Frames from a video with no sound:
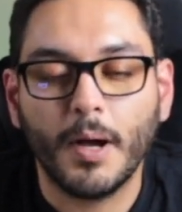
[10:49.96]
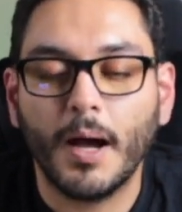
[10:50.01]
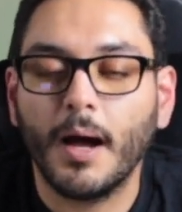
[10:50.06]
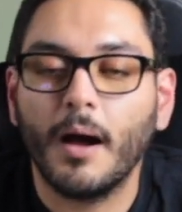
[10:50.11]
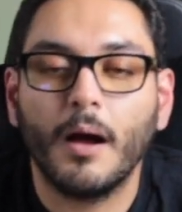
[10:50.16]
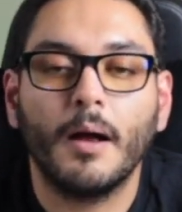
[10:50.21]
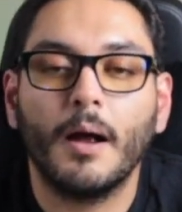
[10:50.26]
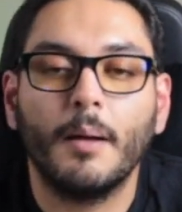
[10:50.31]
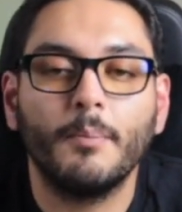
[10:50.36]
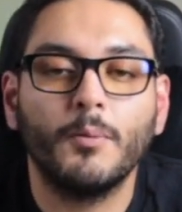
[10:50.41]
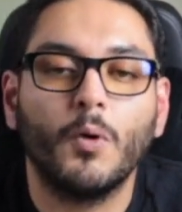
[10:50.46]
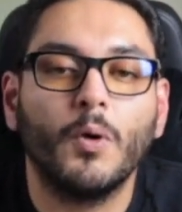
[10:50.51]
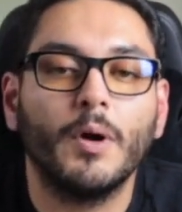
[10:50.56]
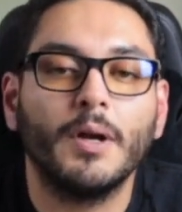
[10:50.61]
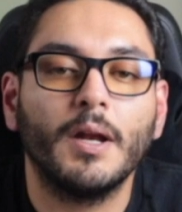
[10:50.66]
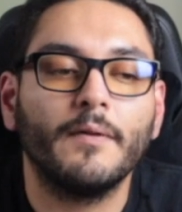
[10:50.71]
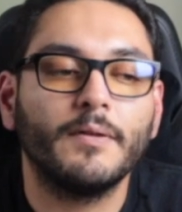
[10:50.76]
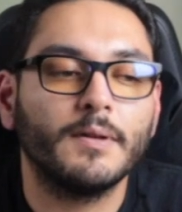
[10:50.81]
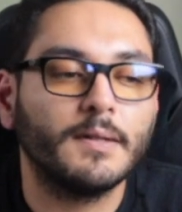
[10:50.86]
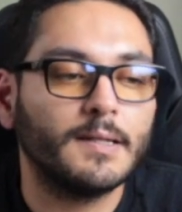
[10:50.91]
I'm
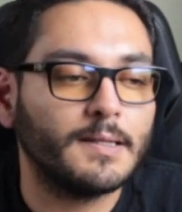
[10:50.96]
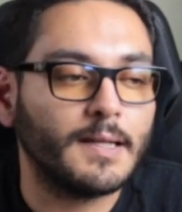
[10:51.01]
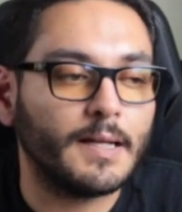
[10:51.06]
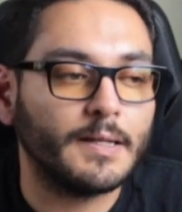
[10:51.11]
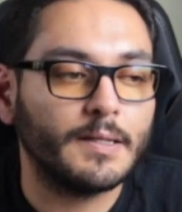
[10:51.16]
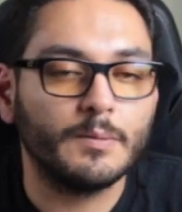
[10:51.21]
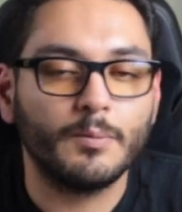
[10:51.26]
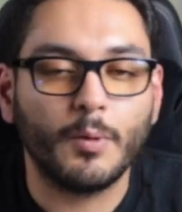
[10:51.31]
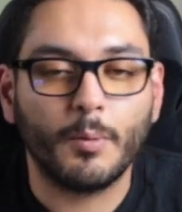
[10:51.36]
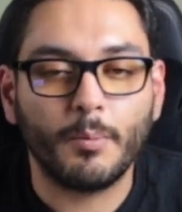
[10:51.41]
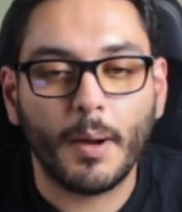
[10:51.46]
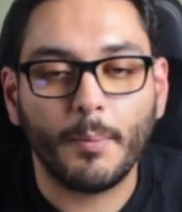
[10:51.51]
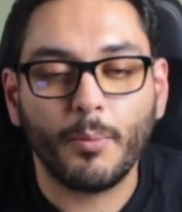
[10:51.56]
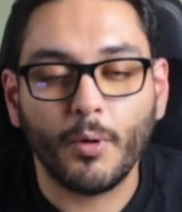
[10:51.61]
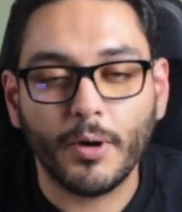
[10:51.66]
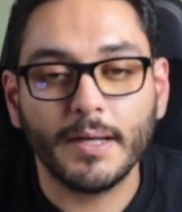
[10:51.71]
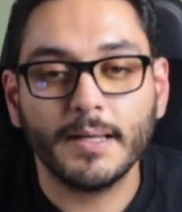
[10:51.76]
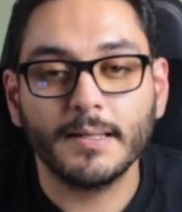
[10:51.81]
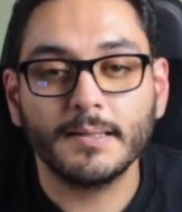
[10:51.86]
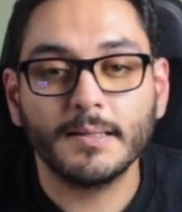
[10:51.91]
going off into tangents, but my
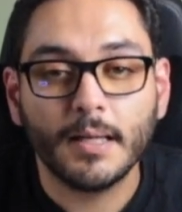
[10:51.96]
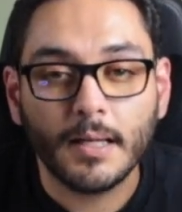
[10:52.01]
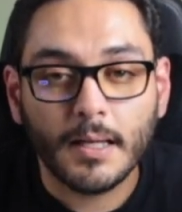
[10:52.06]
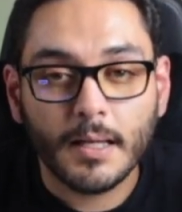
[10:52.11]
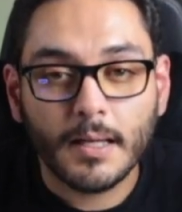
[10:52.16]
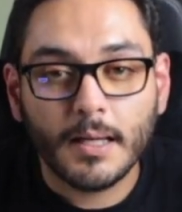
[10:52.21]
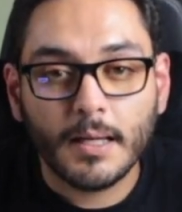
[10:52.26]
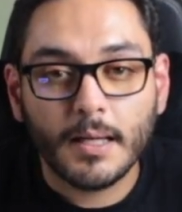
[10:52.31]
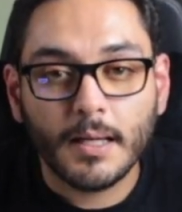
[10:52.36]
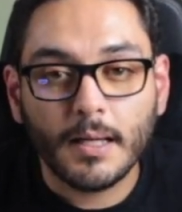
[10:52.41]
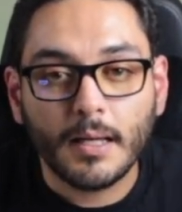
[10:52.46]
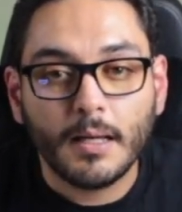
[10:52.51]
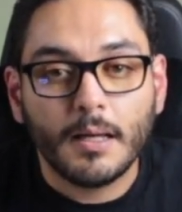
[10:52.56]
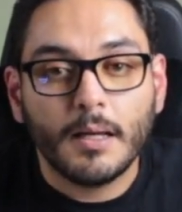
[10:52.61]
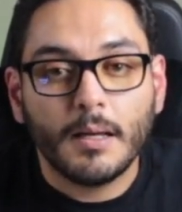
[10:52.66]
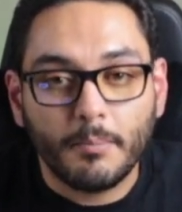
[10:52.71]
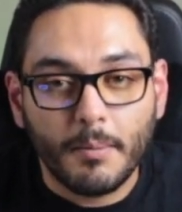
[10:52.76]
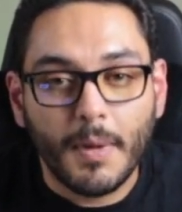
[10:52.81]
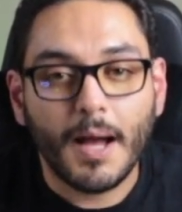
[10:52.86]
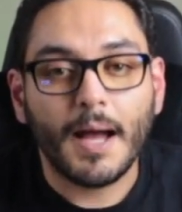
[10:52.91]
point is,
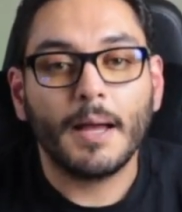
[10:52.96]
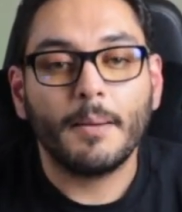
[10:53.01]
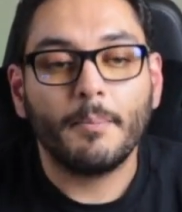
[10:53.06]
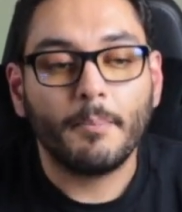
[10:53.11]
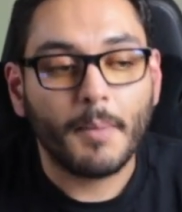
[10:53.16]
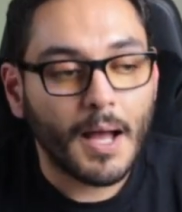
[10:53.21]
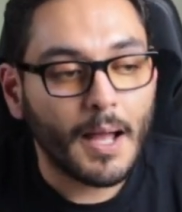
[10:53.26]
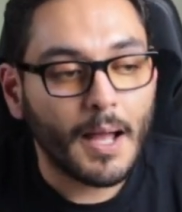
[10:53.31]
my